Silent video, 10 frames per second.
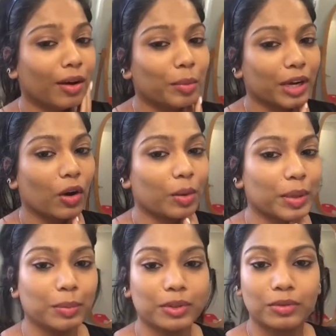Oh my god,
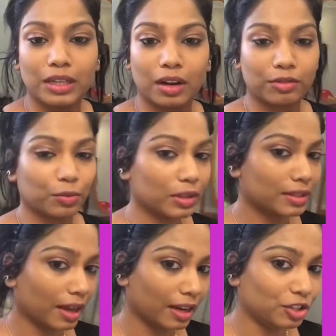people, we can't
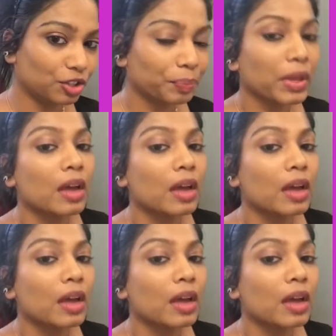reverse age.